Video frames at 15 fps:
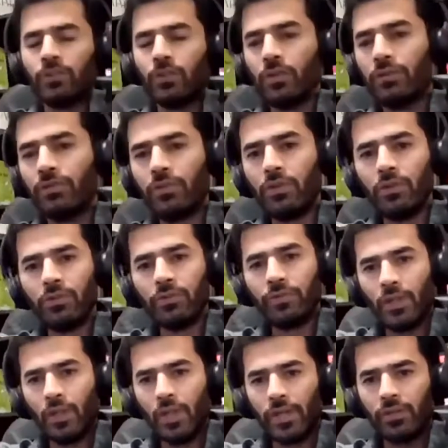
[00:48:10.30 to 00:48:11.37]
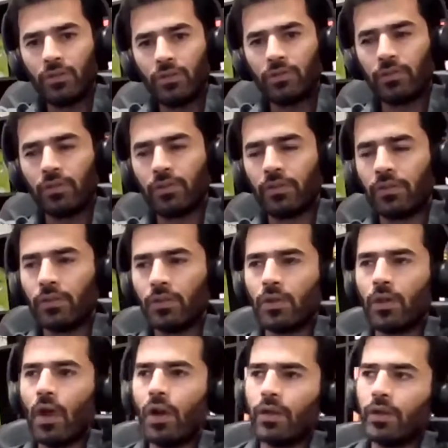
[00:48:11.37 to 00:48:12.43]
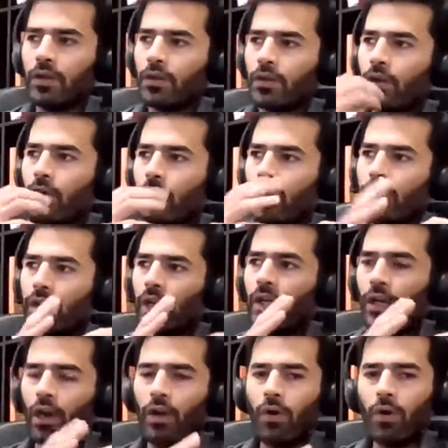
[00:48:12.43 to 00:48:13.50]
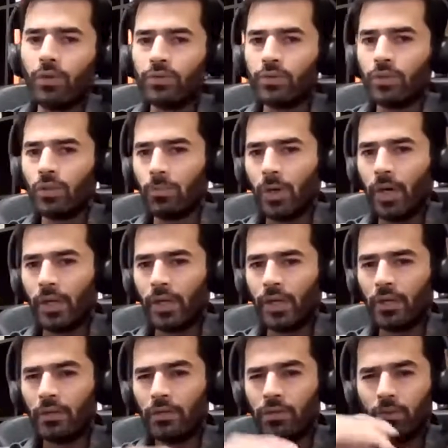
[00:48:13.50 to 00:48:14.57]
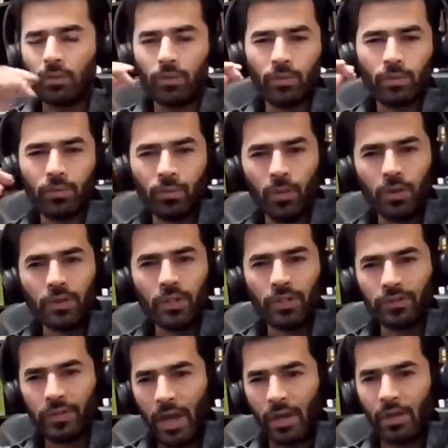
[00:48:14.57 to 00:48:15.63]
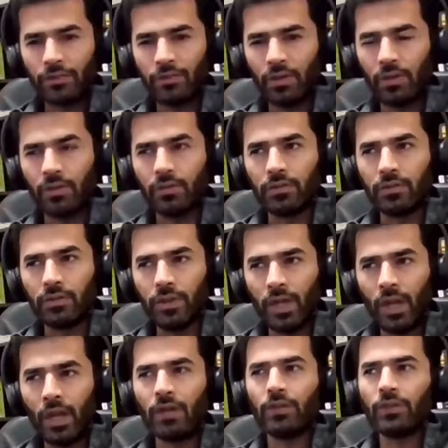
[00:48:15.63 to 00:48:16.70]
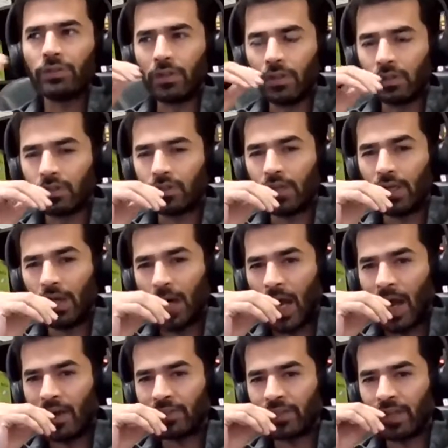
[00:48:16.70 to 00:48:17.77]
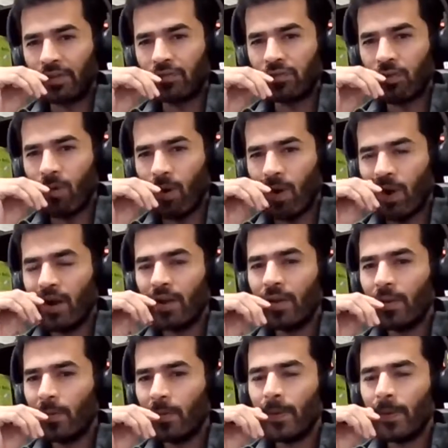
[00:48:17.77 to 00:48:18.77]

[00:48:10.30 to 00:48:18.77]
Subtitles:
Yeah. So if you feel like you've gotten good data on your market, what exactly is the end result they're asking for,